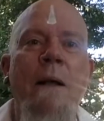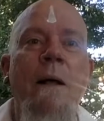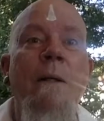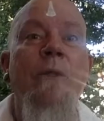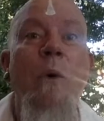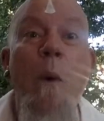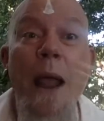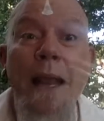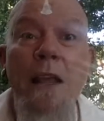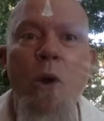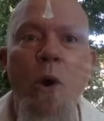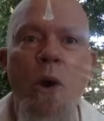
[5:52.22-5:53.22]
The
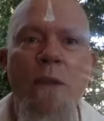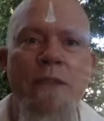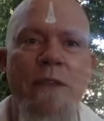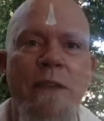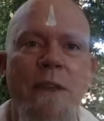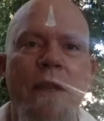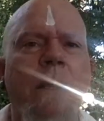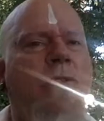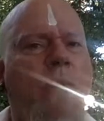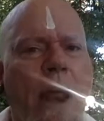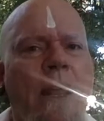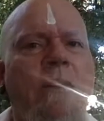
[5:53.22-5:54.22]
waiting earth is
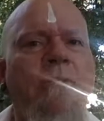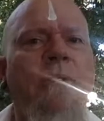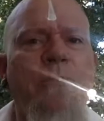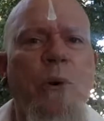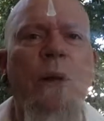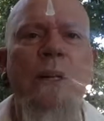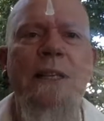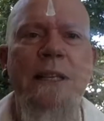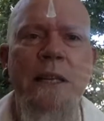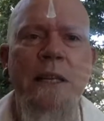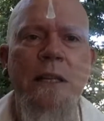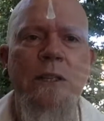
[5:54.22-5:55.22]
ready for fertile
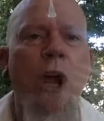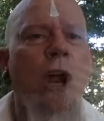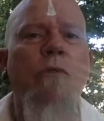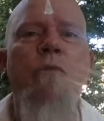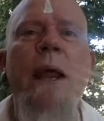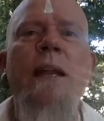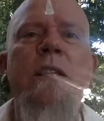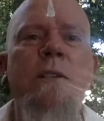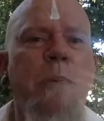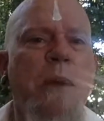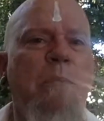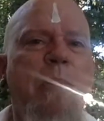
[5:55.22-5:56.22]
seeds, ready to
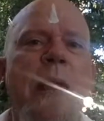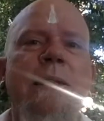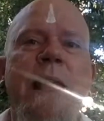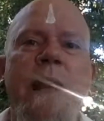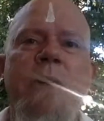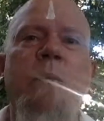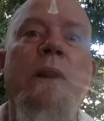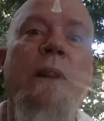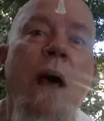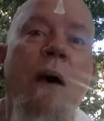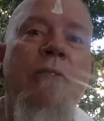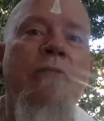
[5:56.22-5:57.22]
be impregnated with
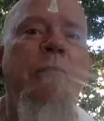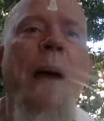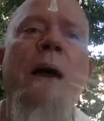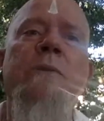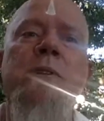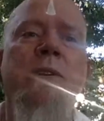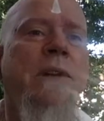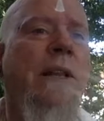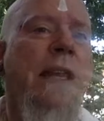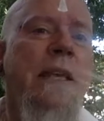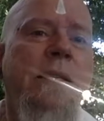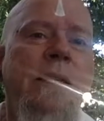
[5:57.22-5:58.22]
love, bound to
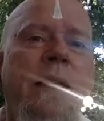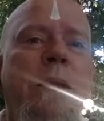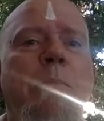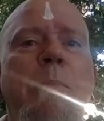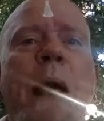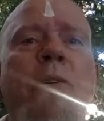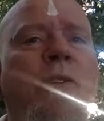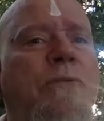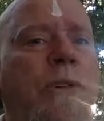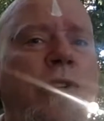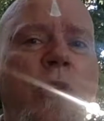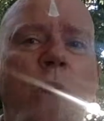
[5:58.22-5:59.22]
release in bountiful
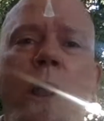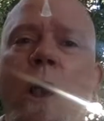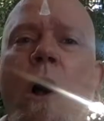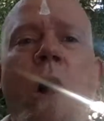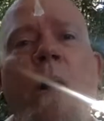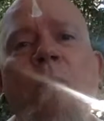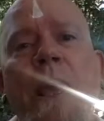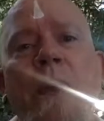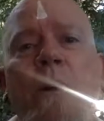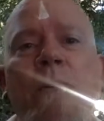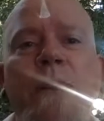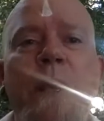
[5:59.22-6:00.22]
joy all manner
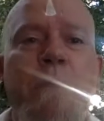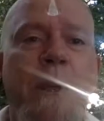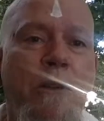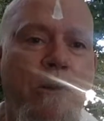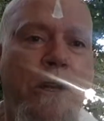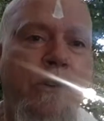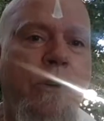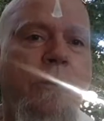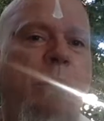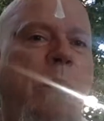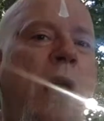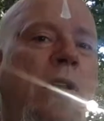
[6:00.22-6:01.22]
of leaping creatures,
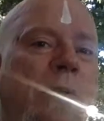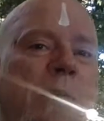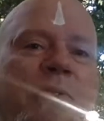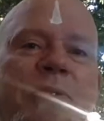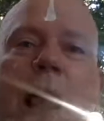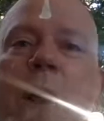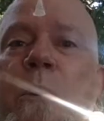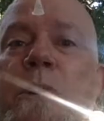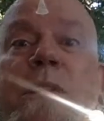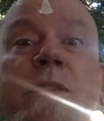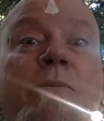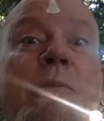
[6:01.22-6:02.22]
blossoming flowers
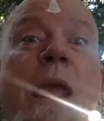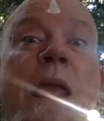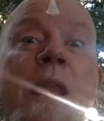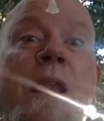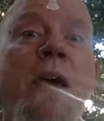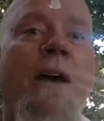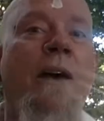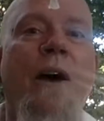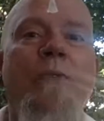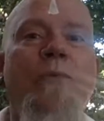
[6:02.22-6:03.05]
in the rain of